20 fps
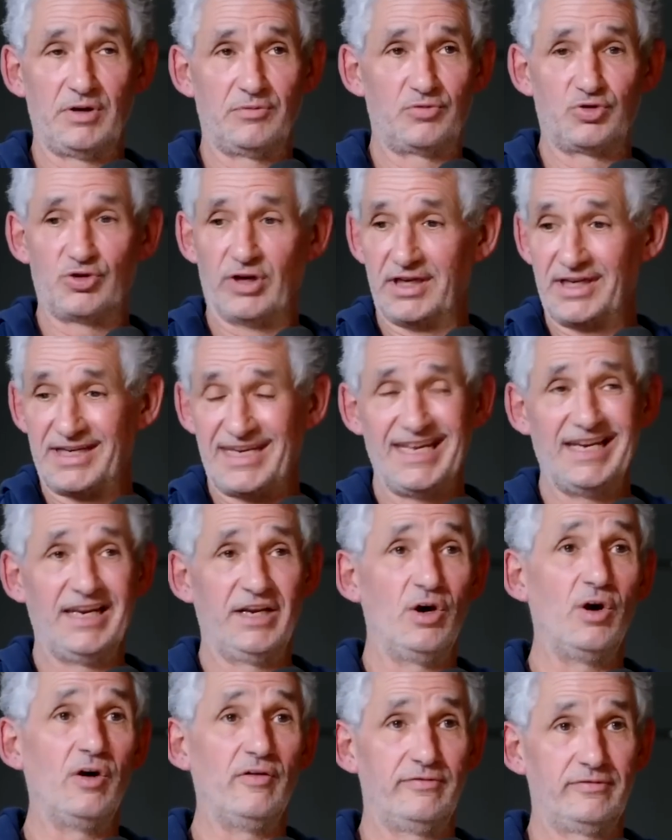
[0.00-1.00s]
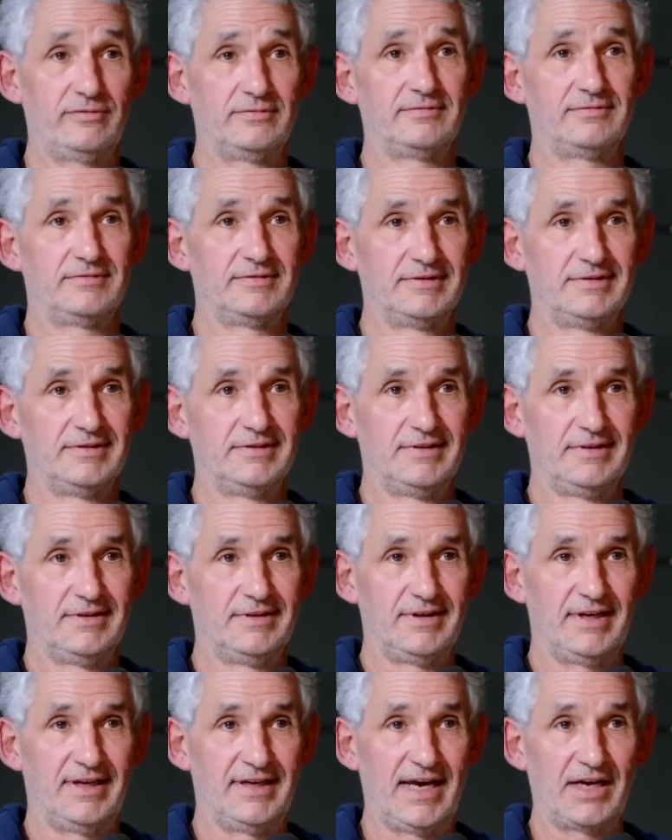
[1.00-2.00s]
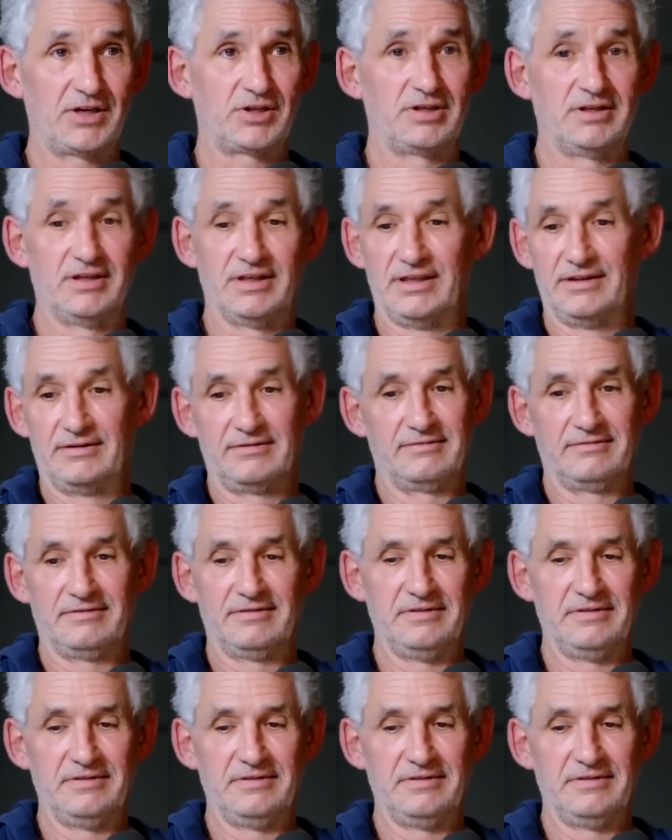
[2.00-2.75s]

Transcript: we're trying to kill it off. And actually,